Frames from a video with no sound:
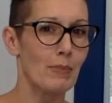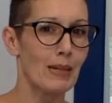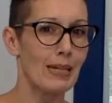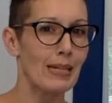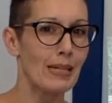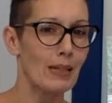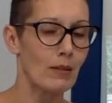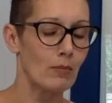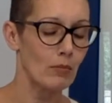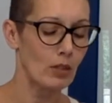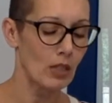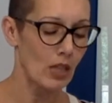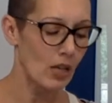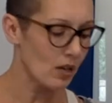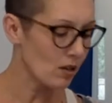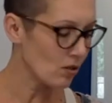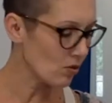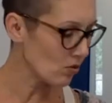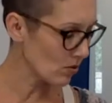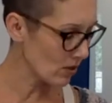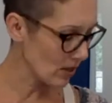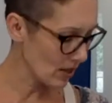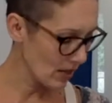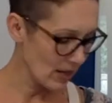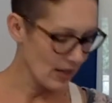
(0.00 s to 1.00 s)
medium
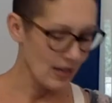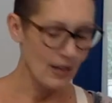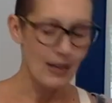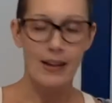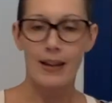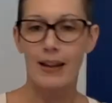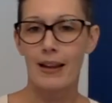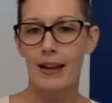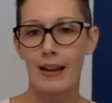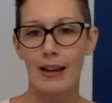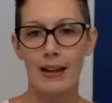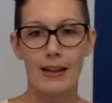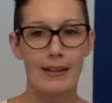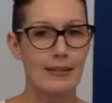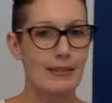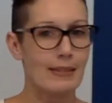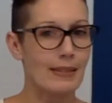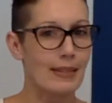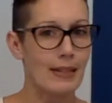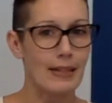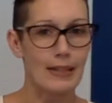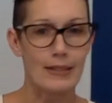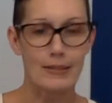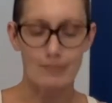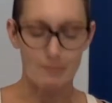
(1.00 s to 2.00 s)
low, and
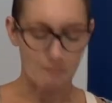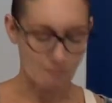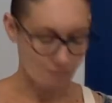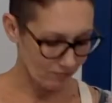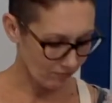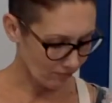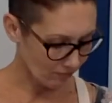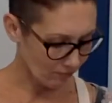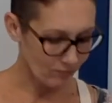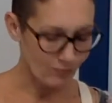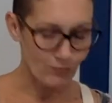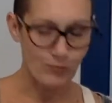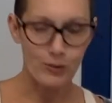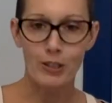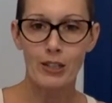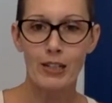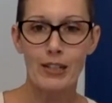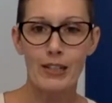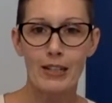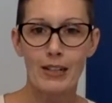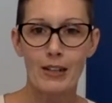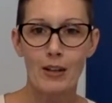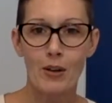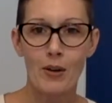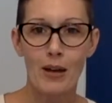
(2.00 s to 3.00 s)
uh, we're
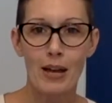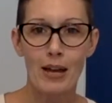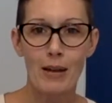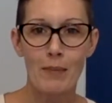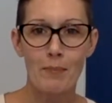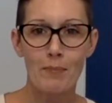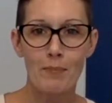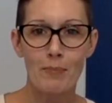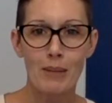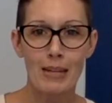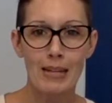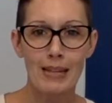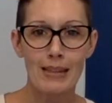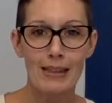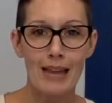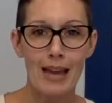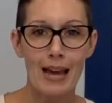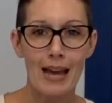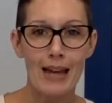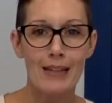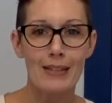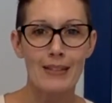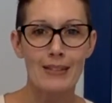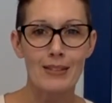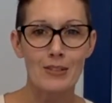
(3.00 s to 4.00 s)
going to go ahead and beat
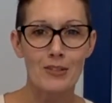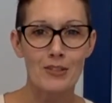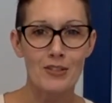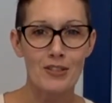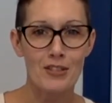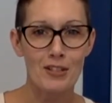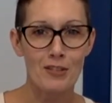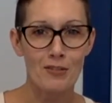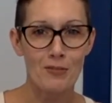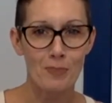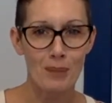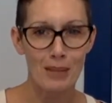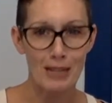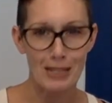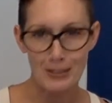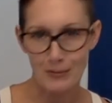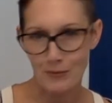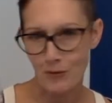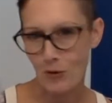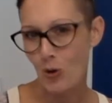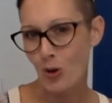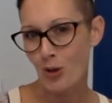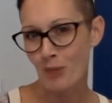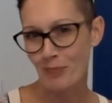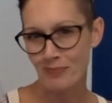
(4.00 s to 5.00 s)
that until stiff peaks
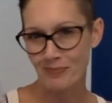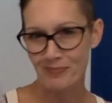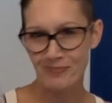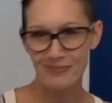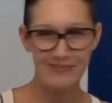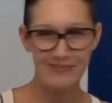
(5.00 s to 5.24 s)
form.